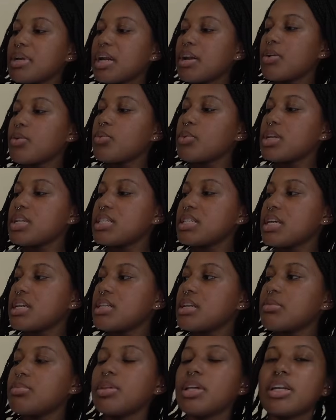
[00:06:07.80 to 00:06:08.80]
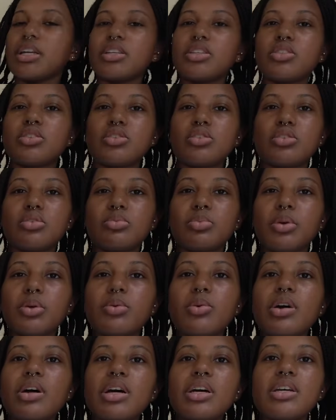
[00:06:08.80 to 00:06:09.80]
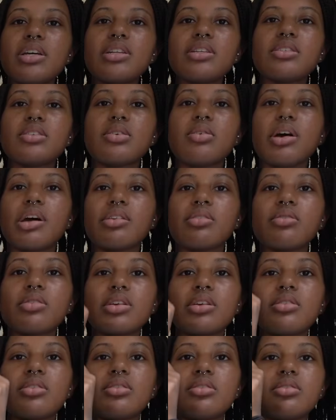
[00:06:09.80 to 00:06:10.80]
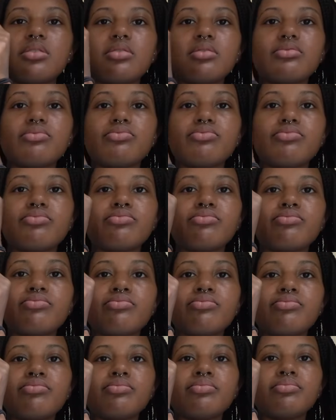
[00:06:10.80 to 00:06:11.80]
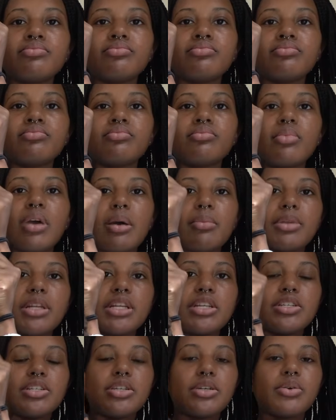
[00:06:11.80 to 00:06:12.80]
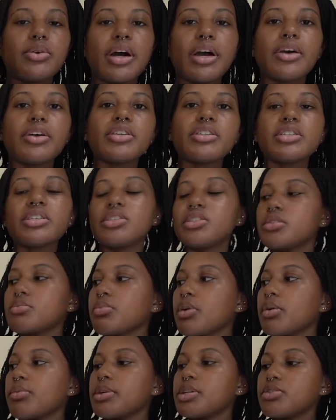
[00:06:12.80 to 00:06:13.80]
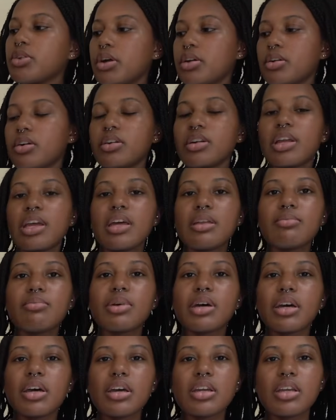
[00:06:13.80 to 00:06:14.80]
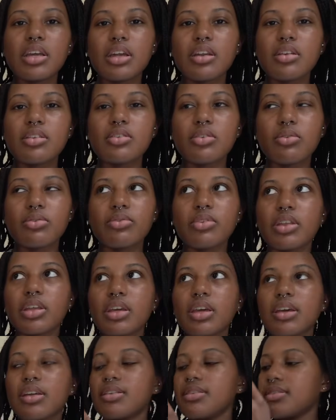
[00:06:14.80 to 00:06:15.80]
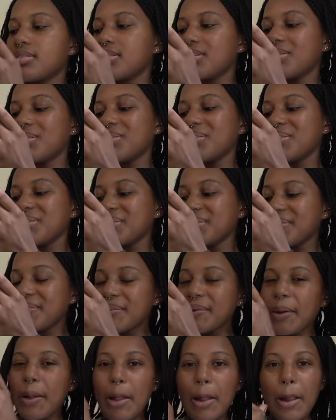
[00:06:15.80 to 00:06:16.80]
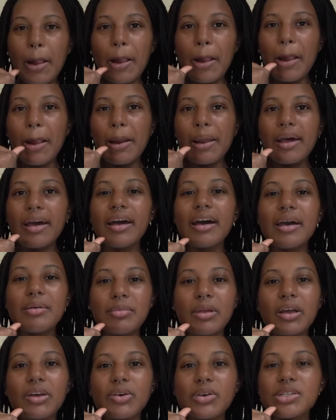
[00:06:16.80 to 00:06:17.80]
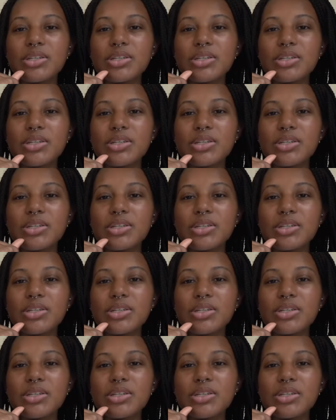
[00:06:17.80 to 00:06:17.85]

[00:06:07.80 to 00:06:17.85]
I don't want it to end up like super wide, so I don't really know how I'm gonna do. I honestly should probably try it on again, but I kind of don't feel like it, so I'm not going